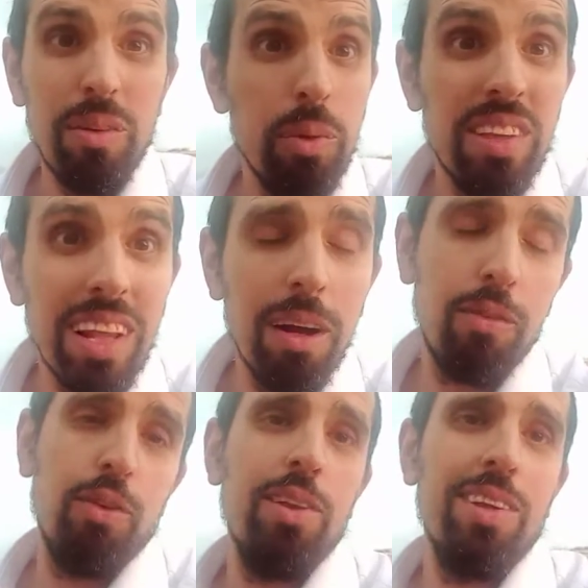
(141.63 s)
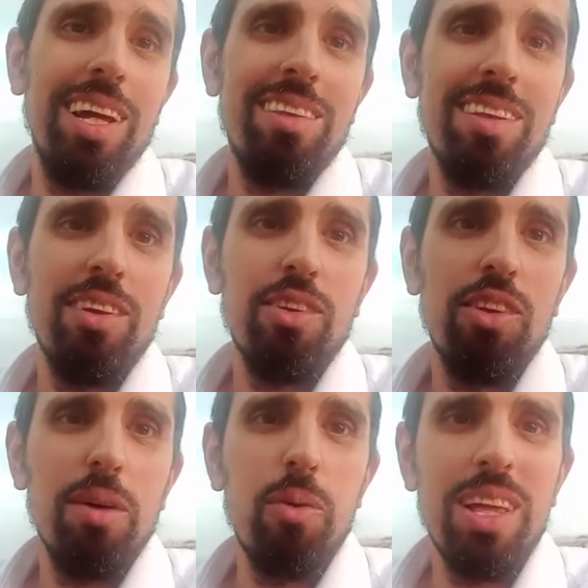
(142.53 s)
It was a life threat at that stage in
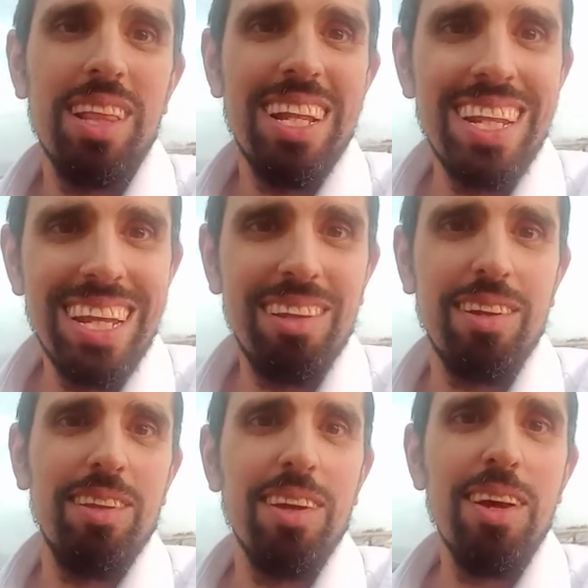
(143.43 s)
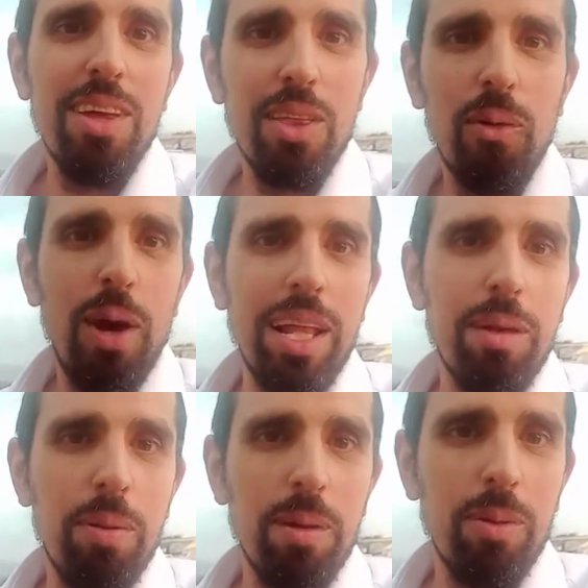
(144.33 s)
time where they needed the rain, the
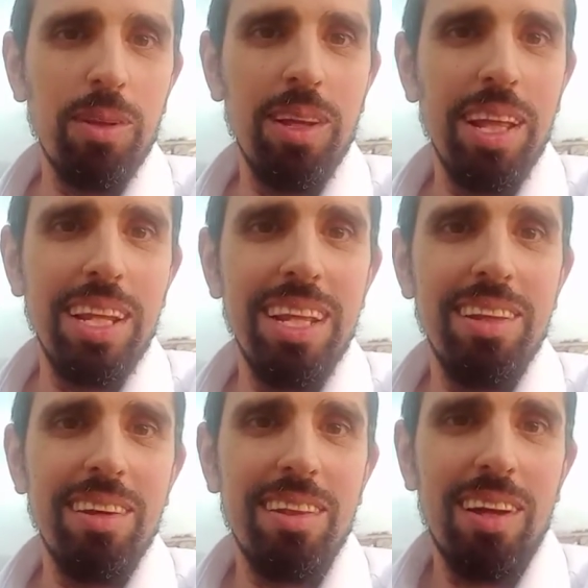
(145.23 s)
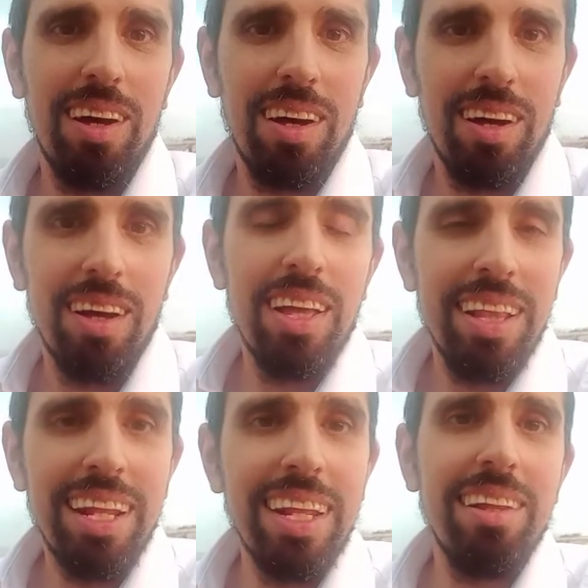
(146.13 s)
people did. They
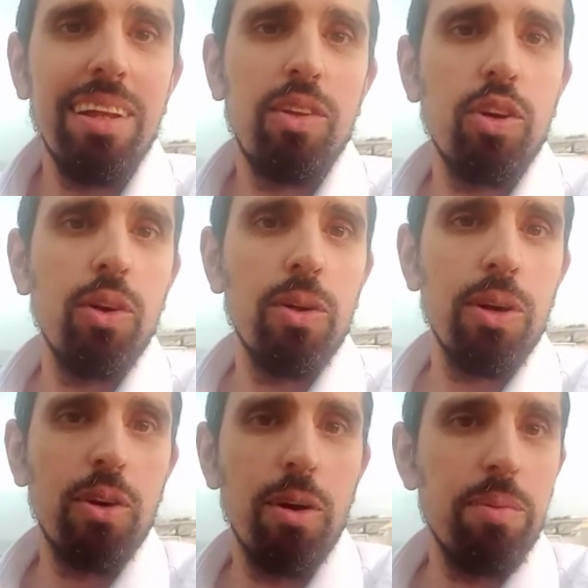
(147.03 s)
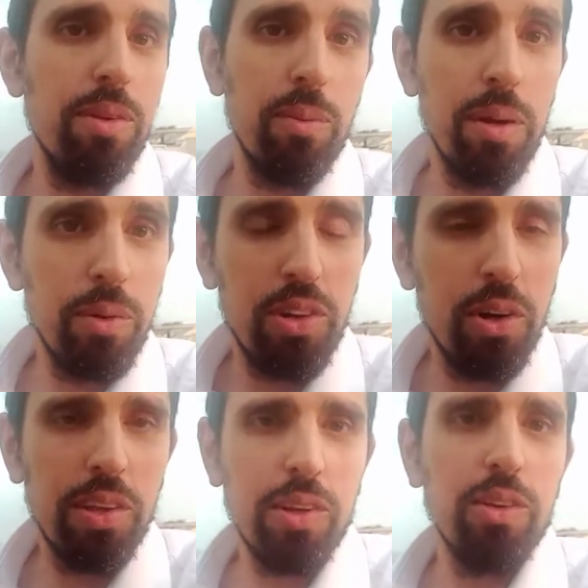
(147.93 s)
needed it to grow the crops. It was
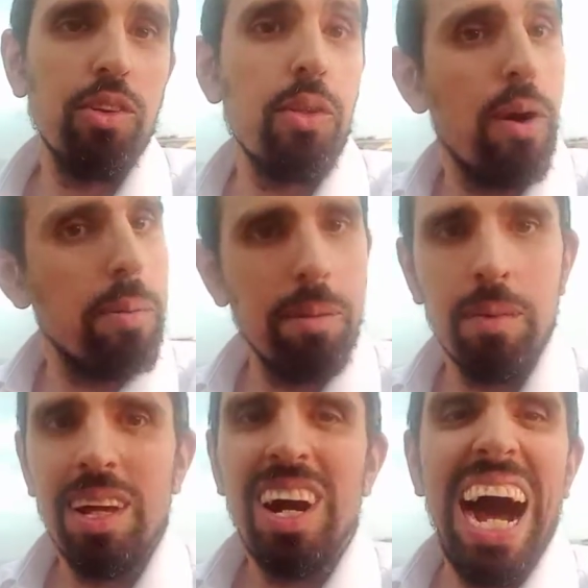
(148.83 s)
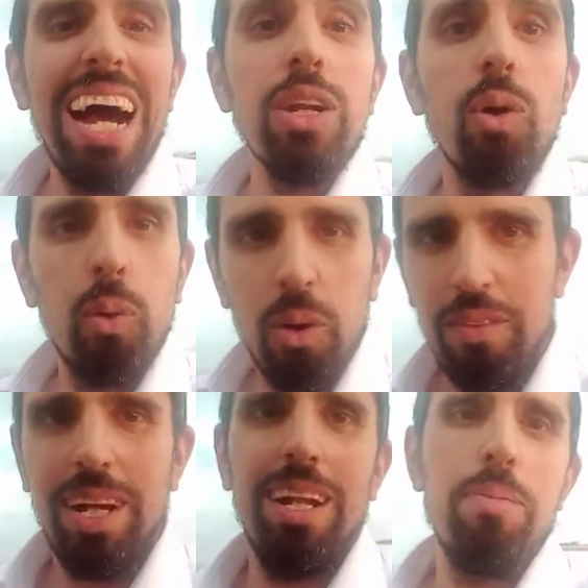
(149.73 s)
critical. So the Rabbanim
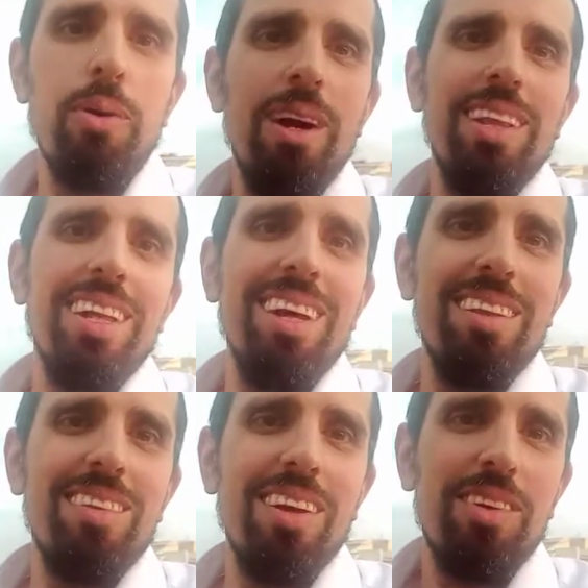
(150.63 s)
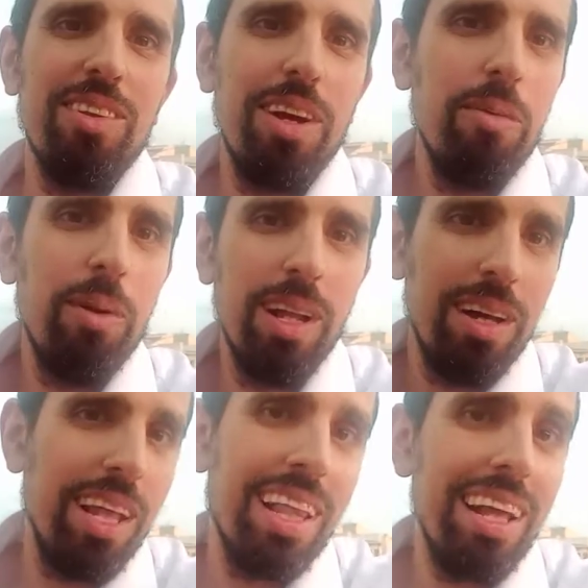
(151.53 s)
unequivocally prayed at that stage in time. We
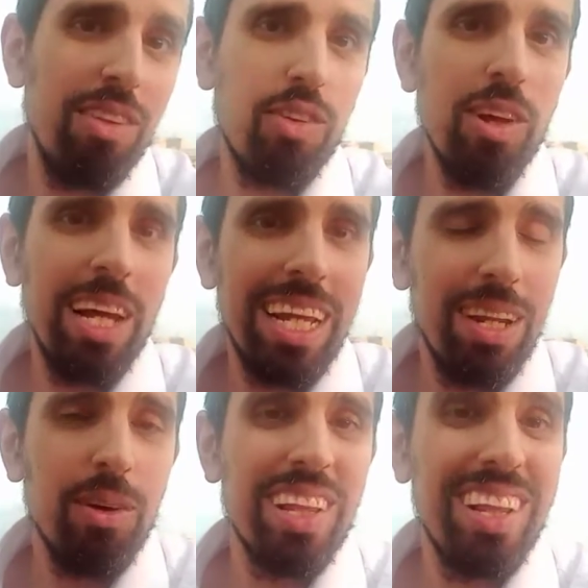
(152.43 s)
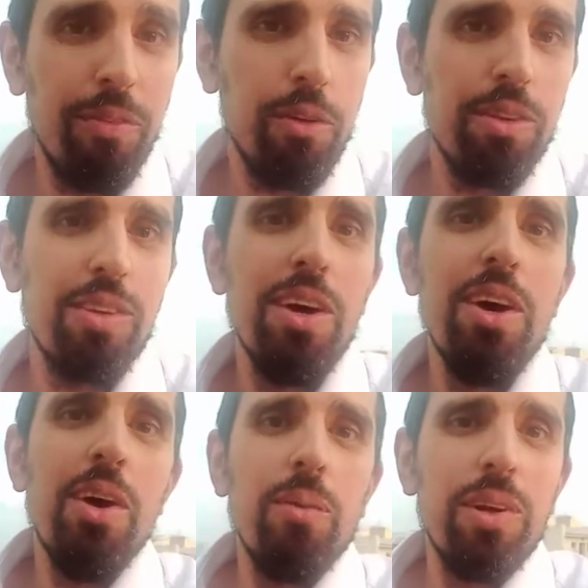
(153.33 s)
learn that that's the chiluk, the difference
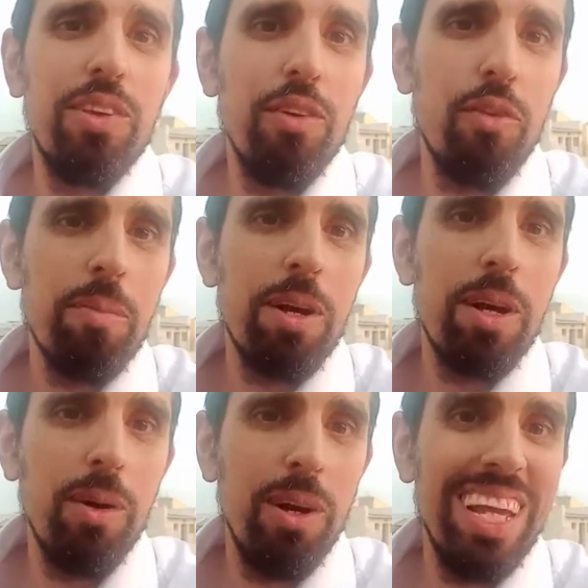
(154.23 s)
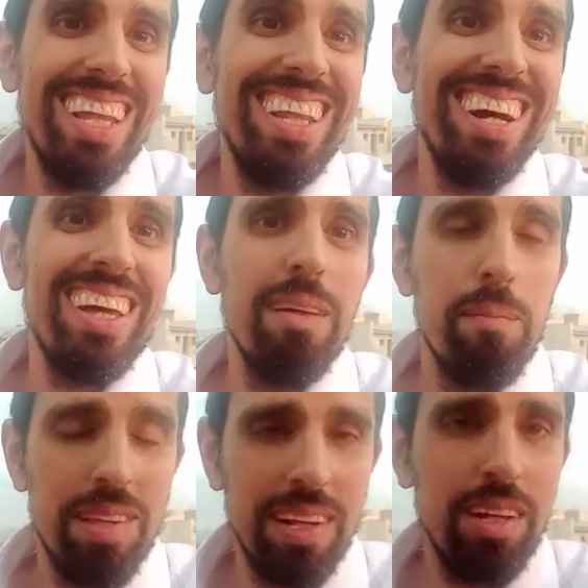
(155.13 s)
we see from the Gemara in
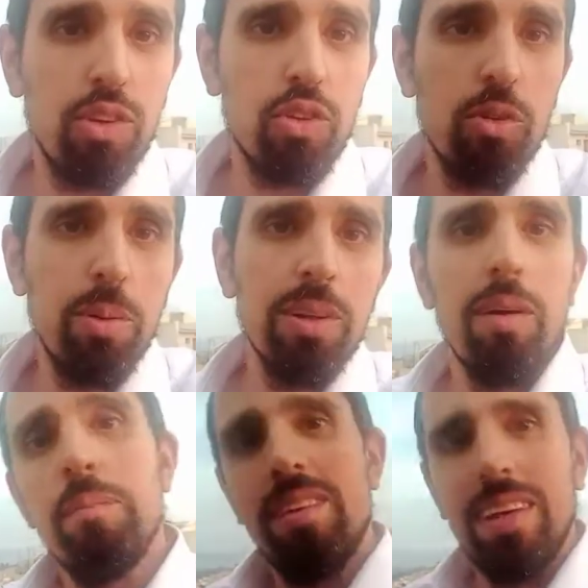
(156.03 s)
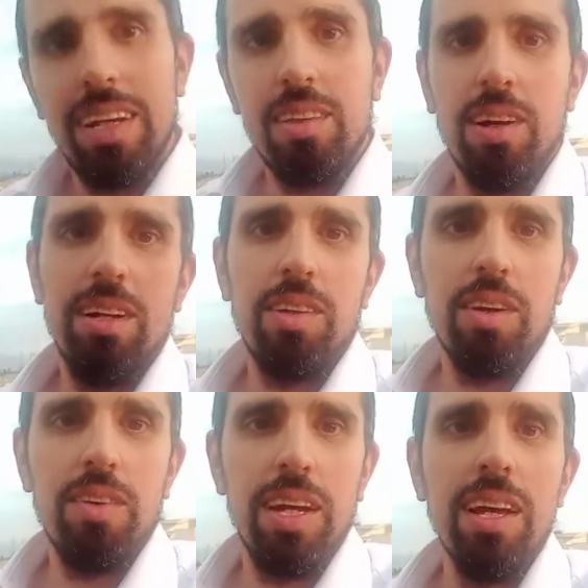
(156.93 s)
Masechet Ketubot and Masechet Tanit
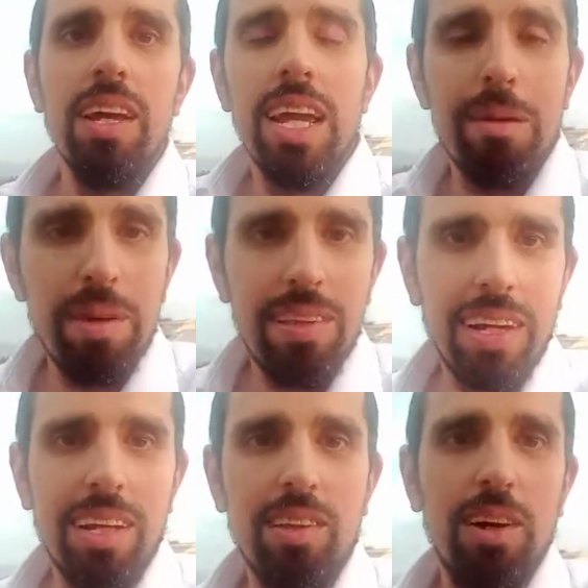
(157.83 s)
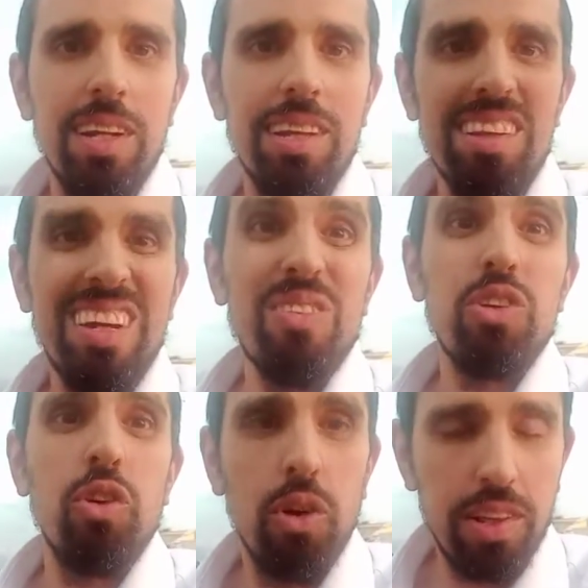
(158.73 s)
over here. In Masechet Tanit, it was
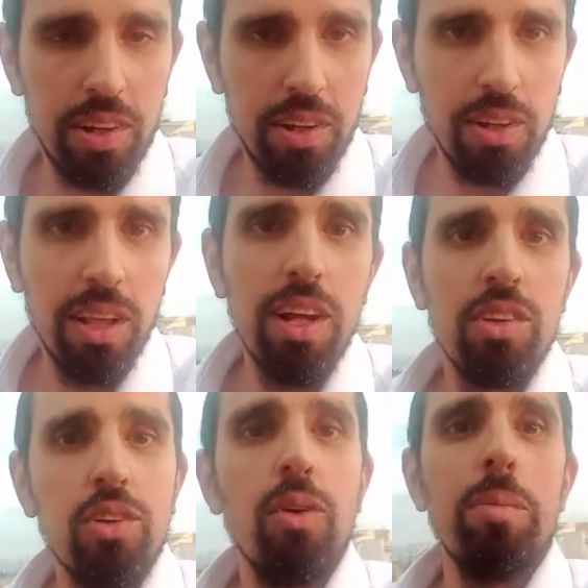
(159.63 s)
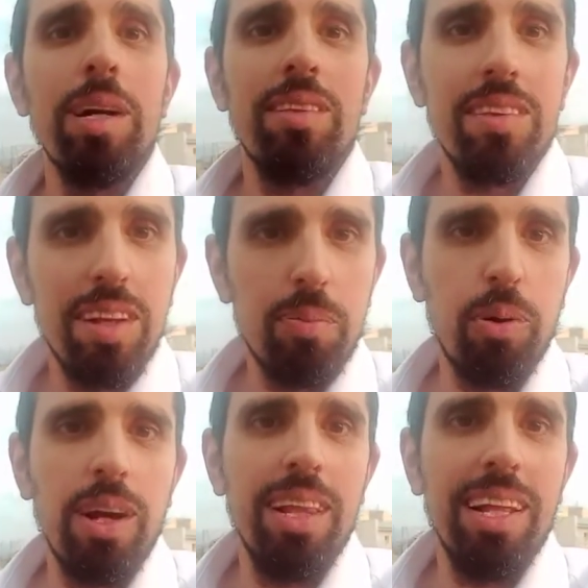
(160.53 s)
critical. So the rabbis did
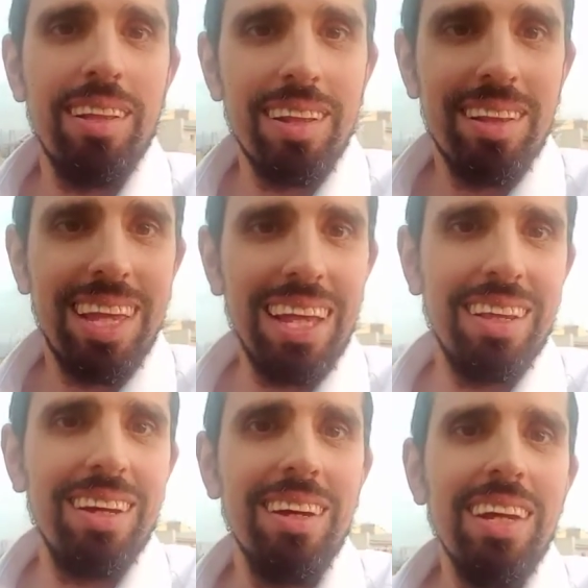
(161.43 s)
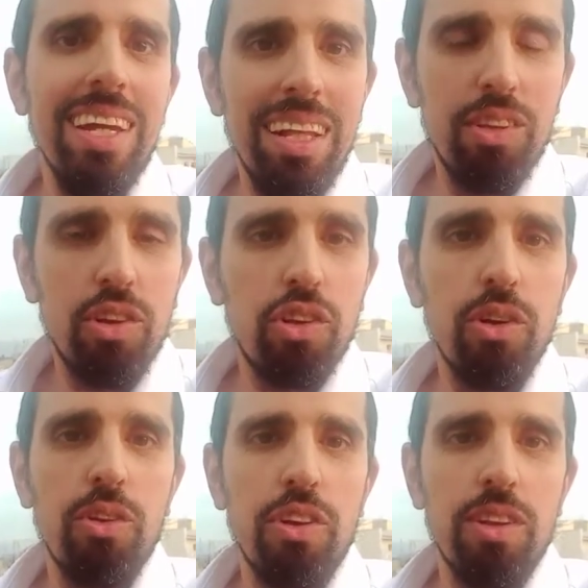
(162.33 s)
pray. They did gather
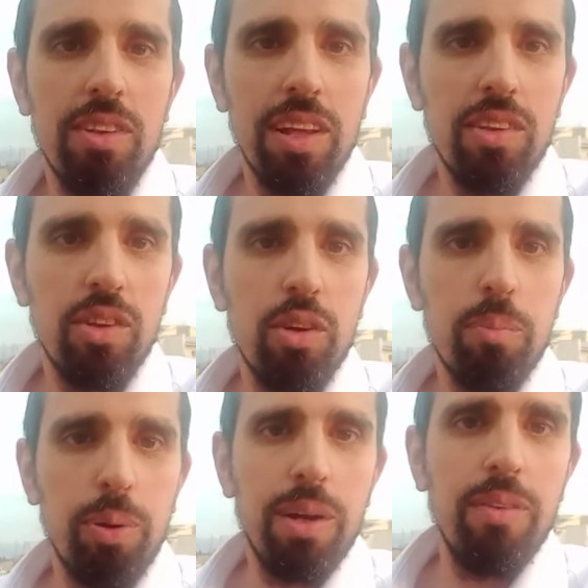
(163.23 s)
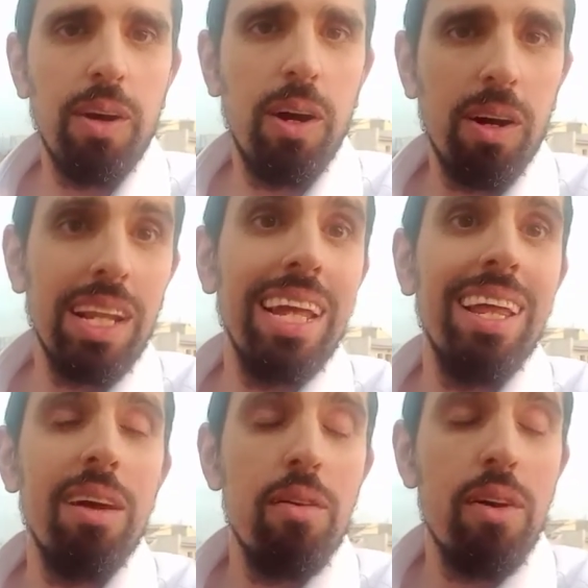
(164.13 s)
institutions and to pray very hardly,
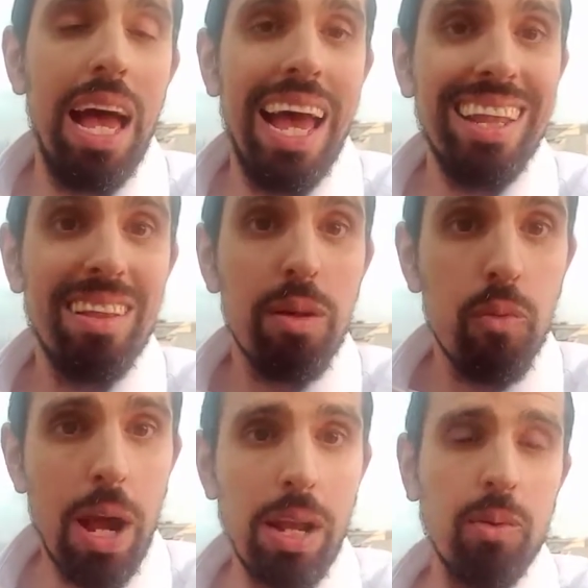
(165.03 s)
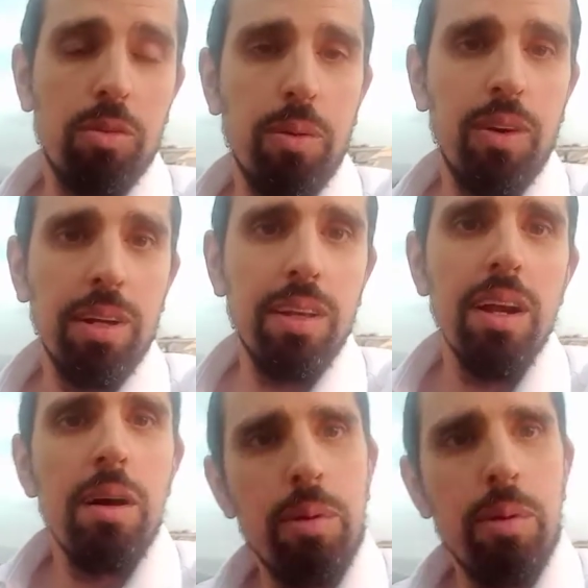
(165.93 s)
and the rain was provided.